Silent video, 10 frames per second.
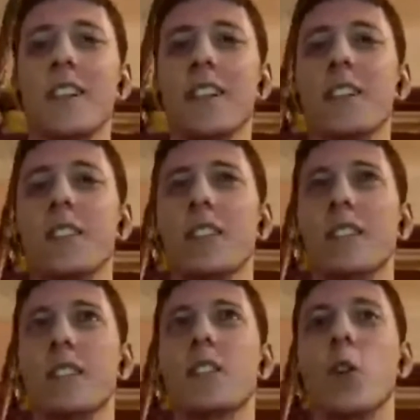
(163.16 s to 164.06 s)
uh,
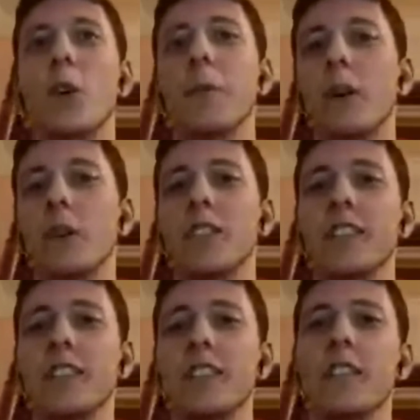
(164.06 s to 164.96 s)
talk about
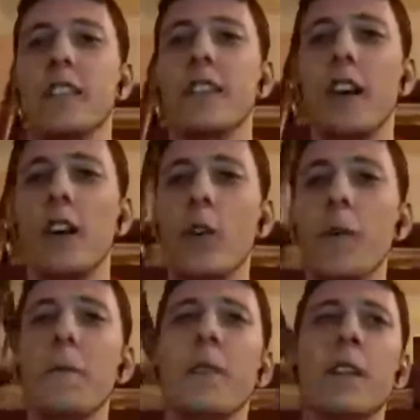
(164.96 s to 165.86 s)
it now.
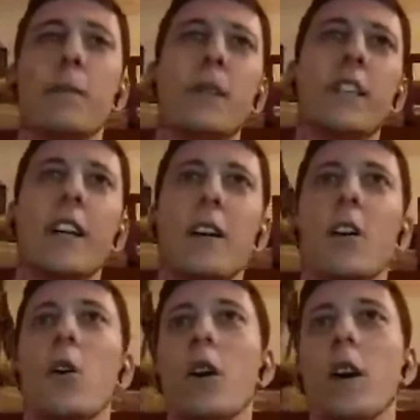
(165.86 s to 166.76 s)
But
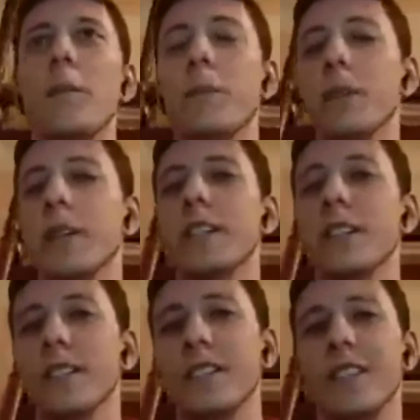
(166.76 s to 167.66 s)
I'm
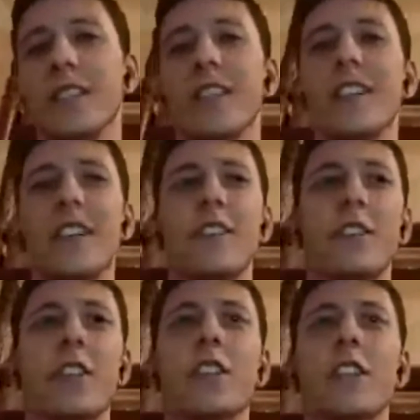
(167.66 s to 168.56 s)

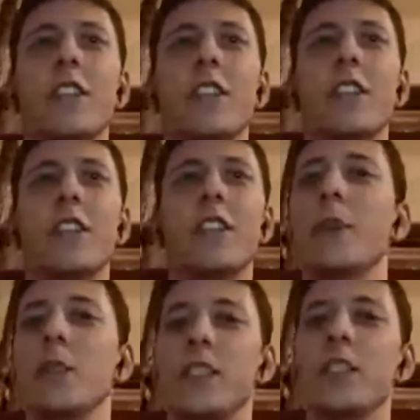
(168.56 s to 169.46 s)
very curious
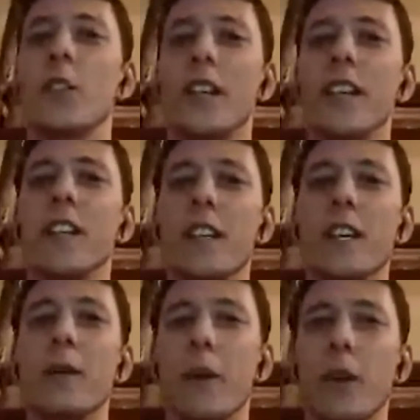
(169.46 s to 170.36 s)
about talking
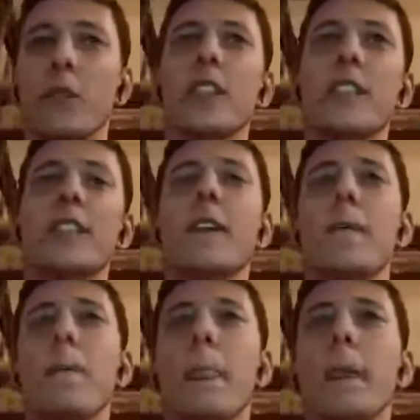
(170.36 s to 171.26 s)
about it
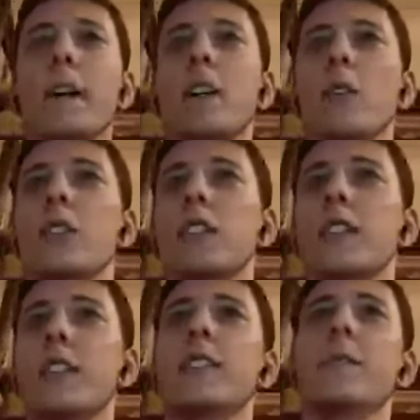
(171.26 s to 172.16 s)

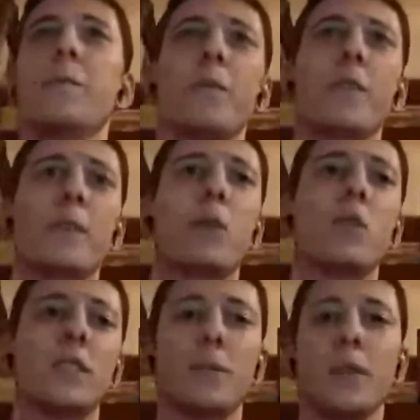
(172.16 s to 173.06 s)
on
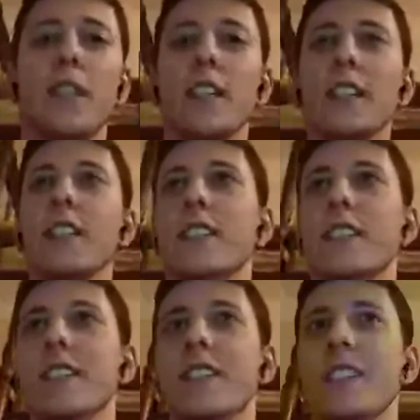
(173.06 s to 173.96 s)
possibly in
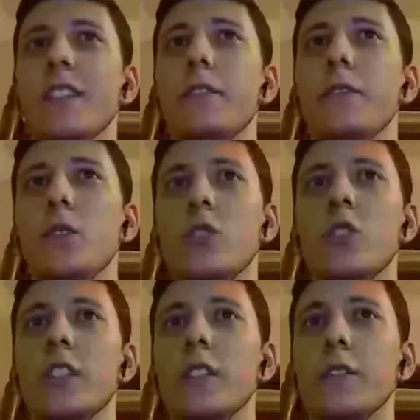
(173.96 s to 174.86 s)
the future
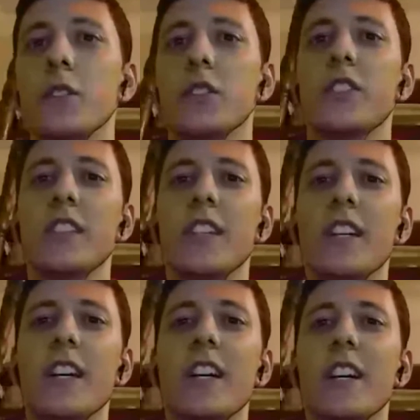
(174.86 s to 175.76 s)
interviews
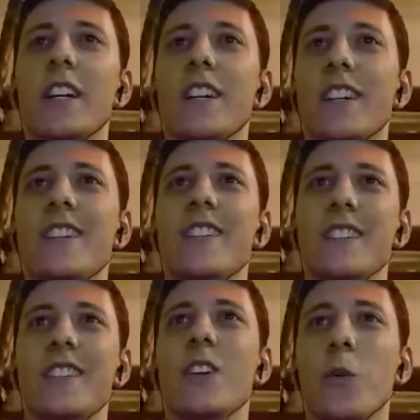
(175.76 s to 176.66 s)

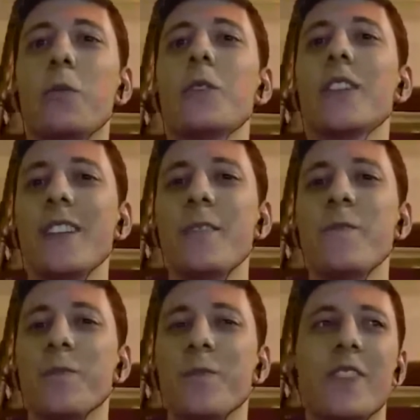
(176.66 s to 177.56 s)
and hopefully.
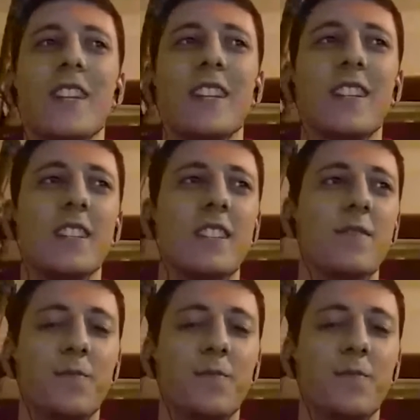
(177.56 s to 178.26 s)
Uh,